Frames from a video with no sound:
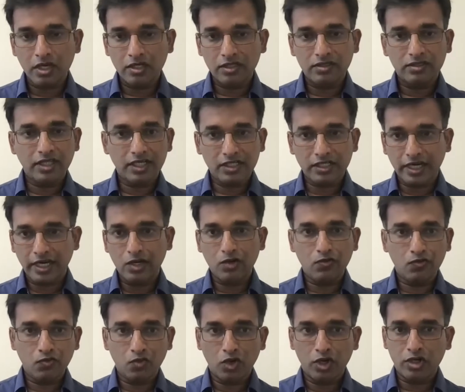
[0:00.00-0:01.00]
That's kind of
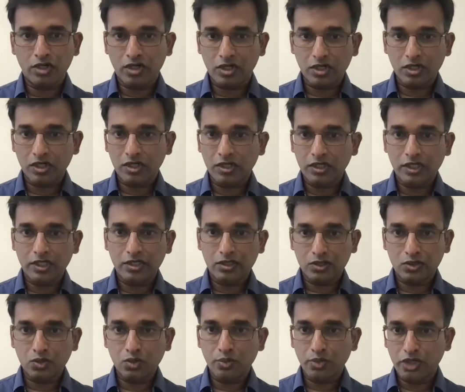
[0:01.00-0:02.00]
what is
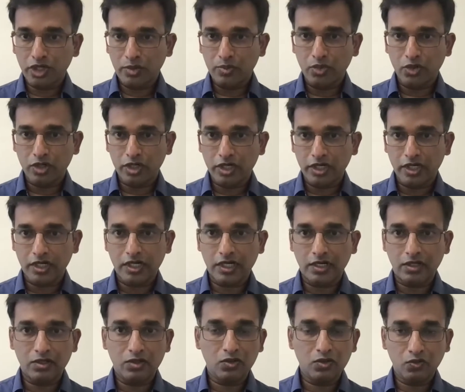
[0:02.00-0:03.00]
super important and
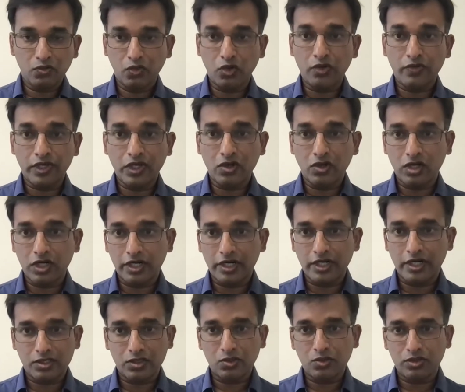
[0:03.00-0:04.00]
what we call it
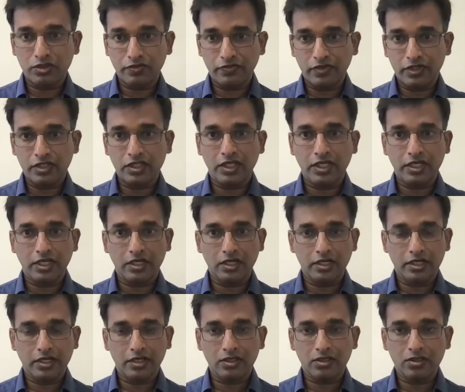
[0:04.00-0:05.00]
as user-facing
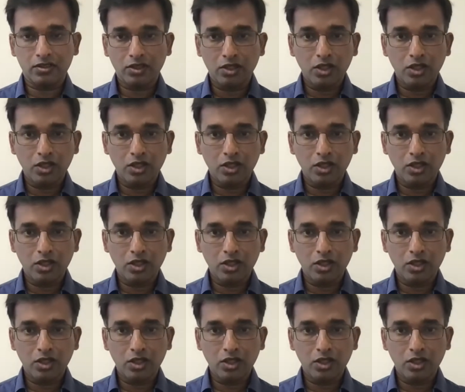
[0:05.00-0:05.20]
analytics,